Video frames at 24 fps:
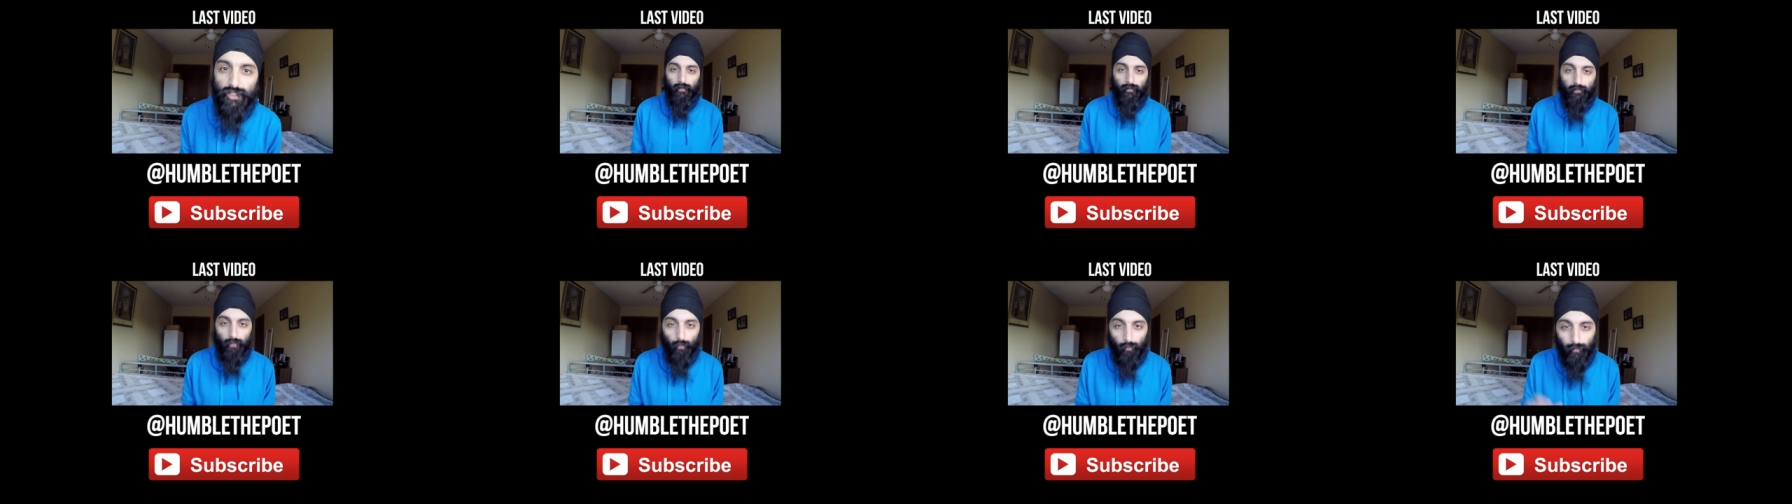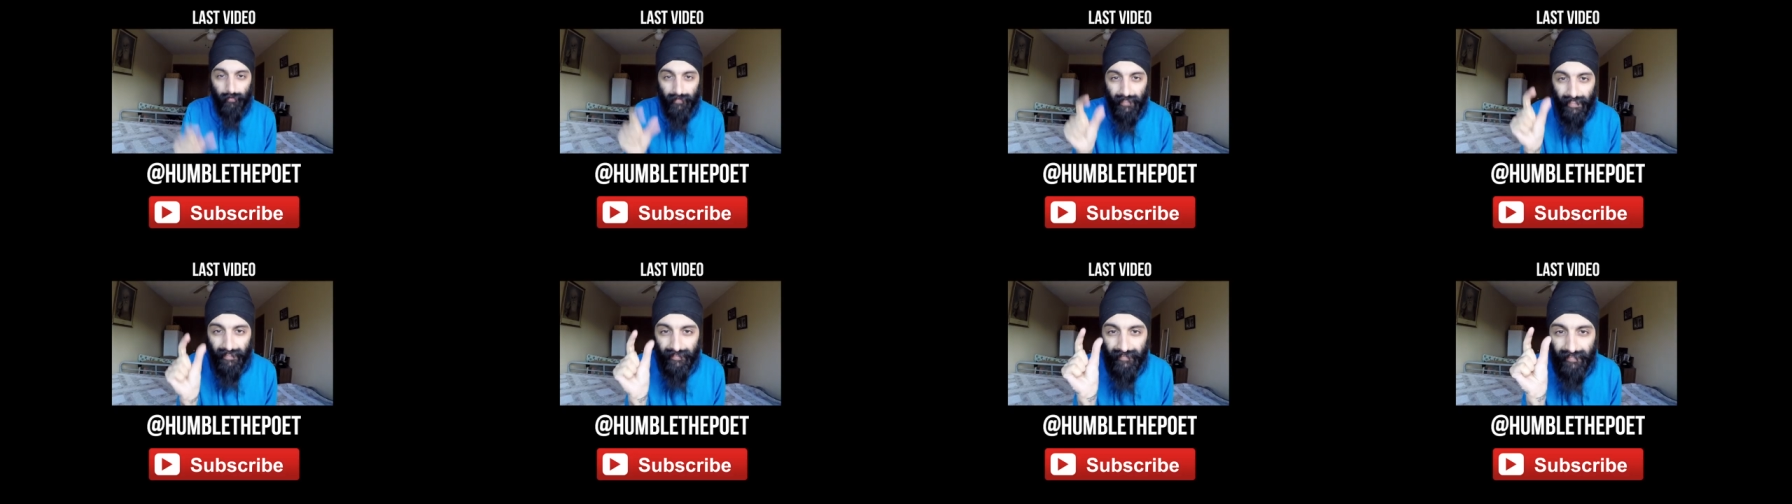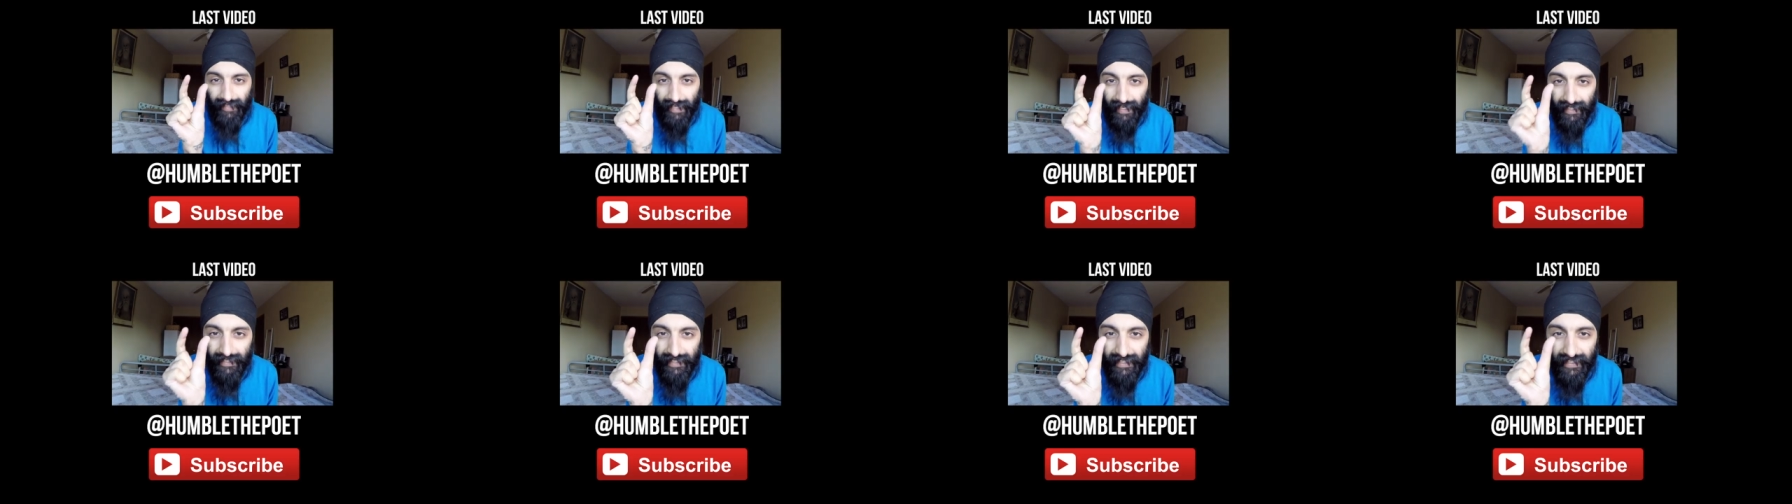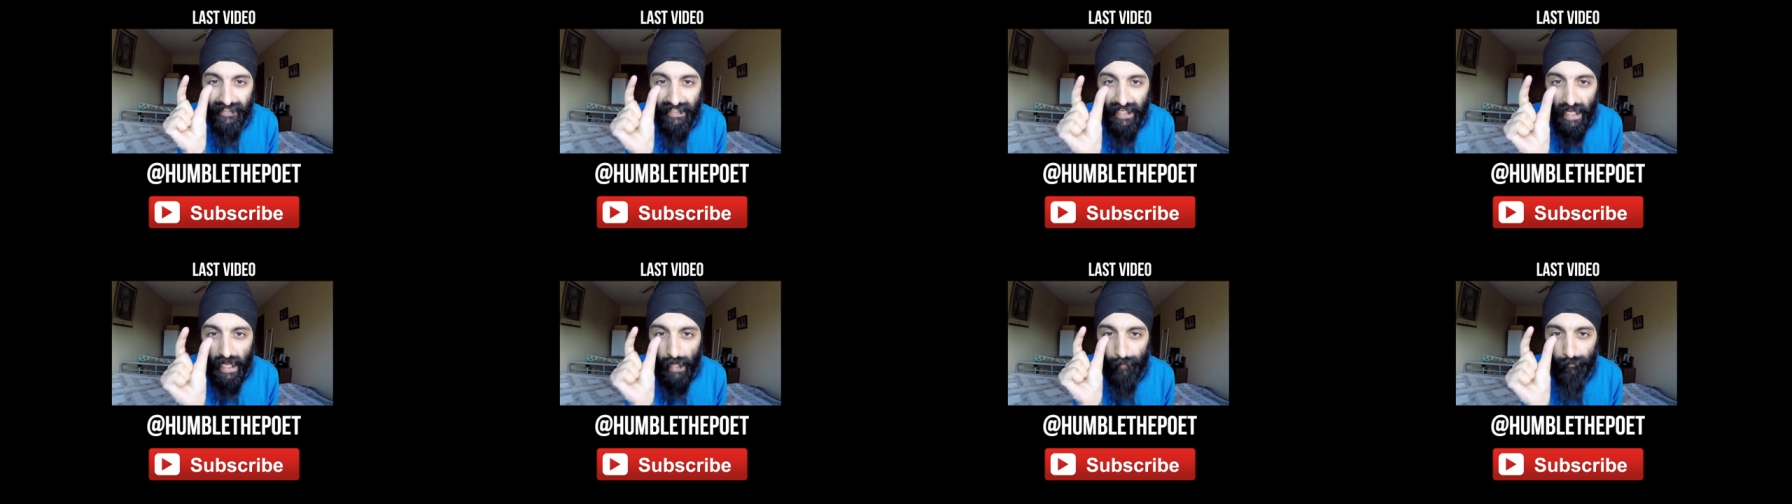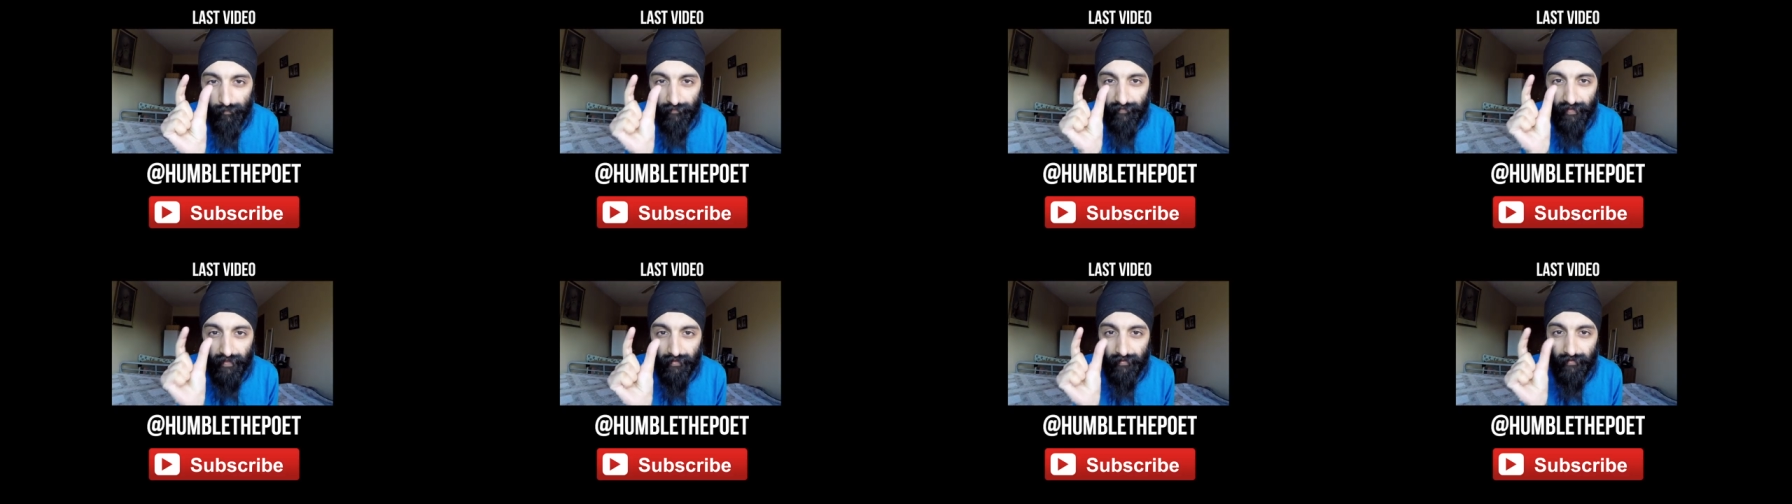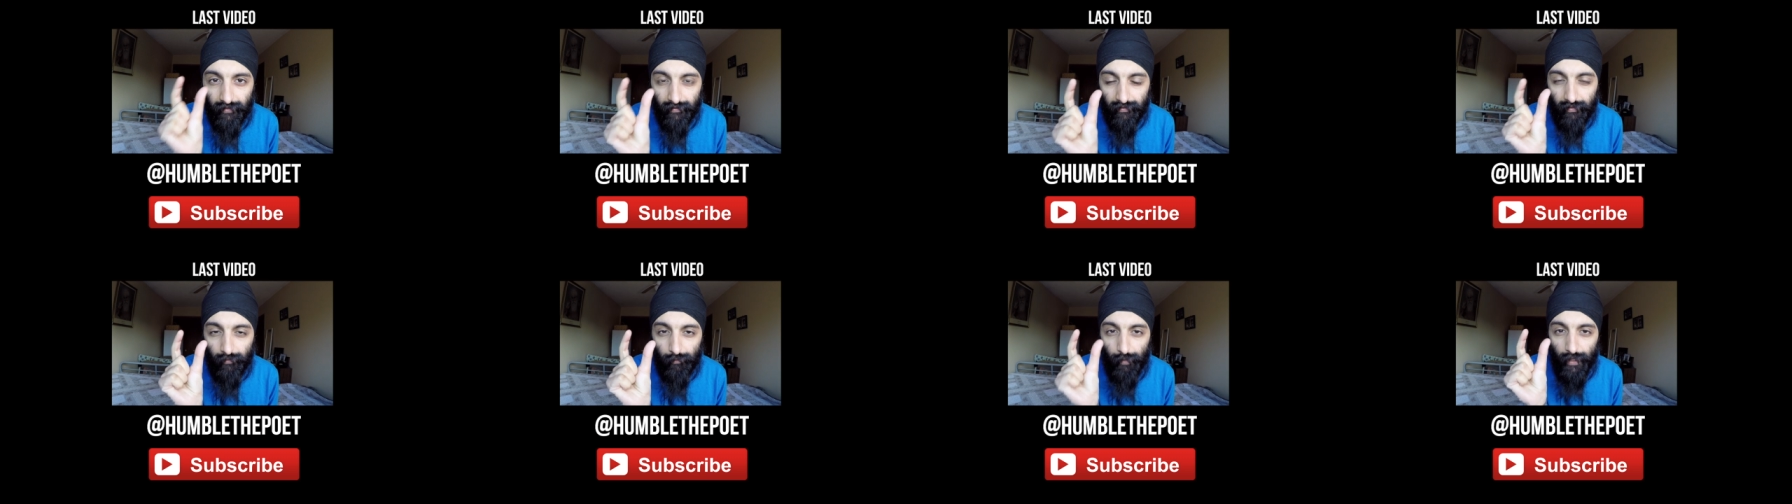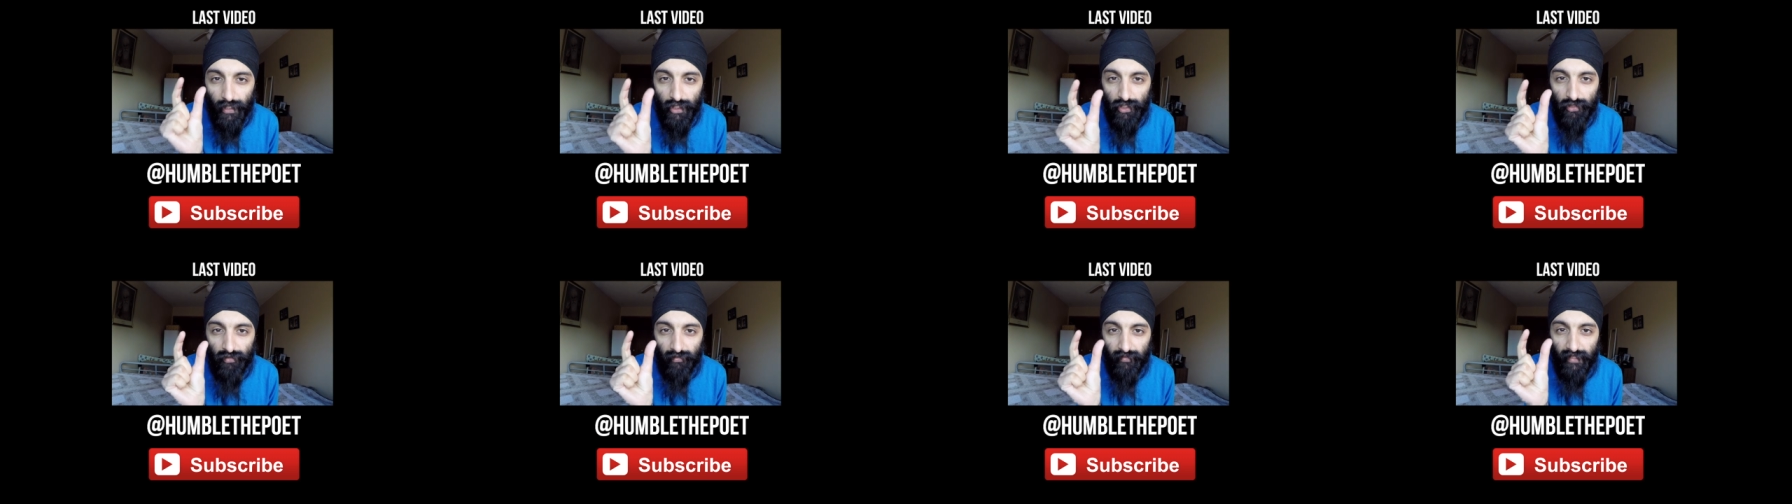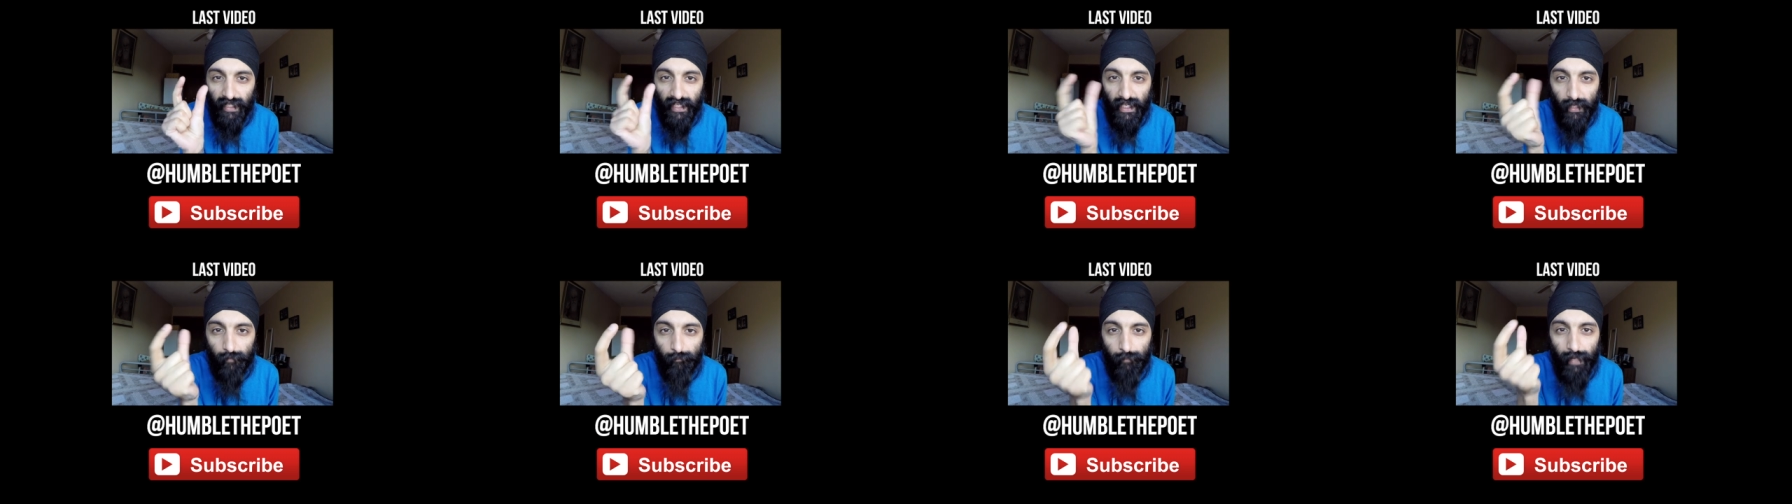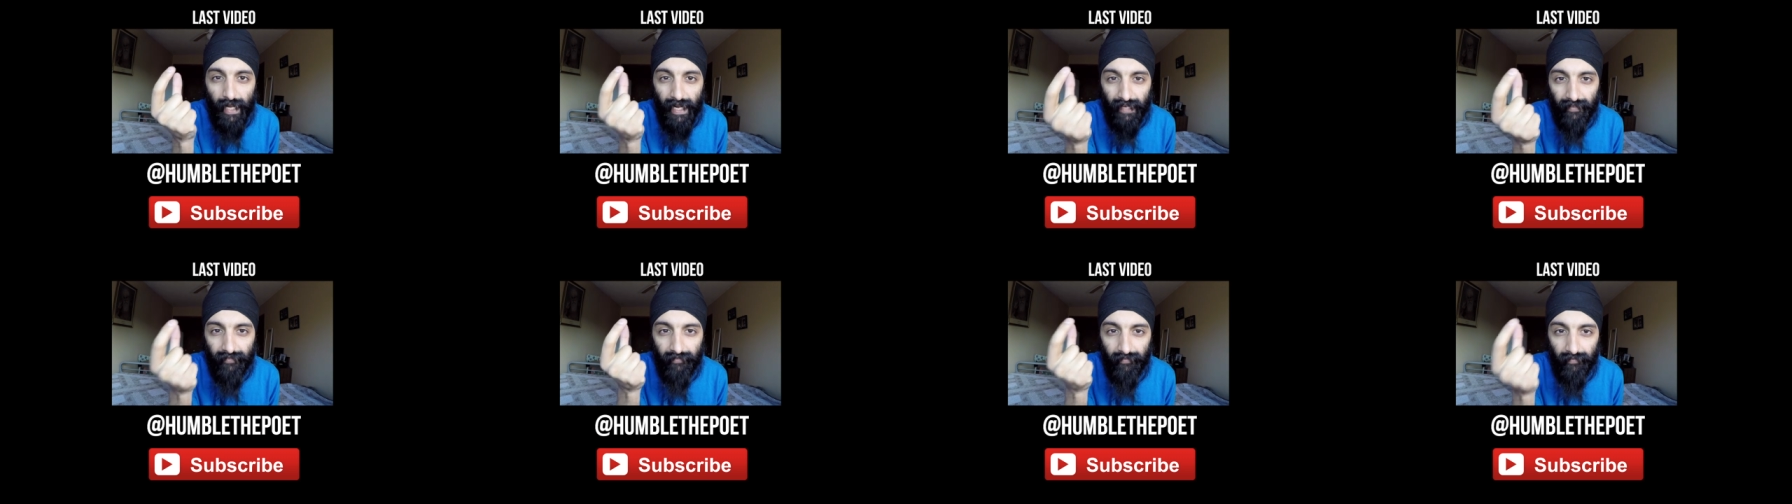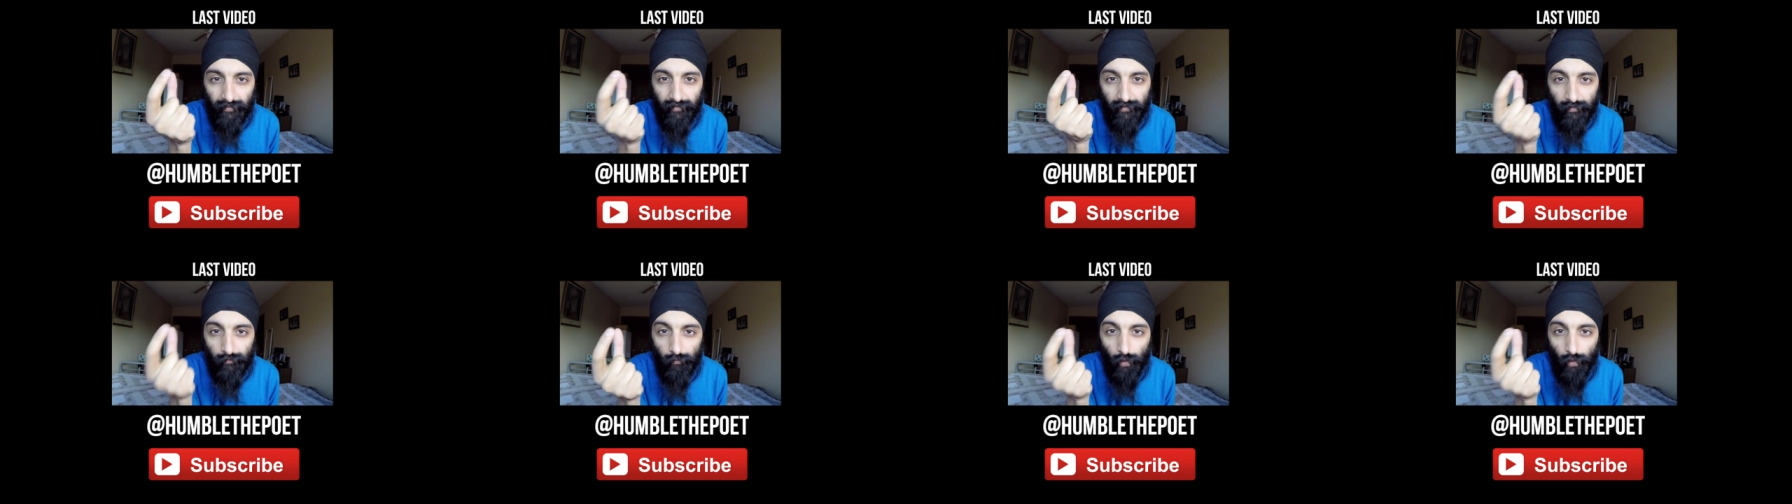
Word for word: It's always that tiny gap of anticipation that impacts us the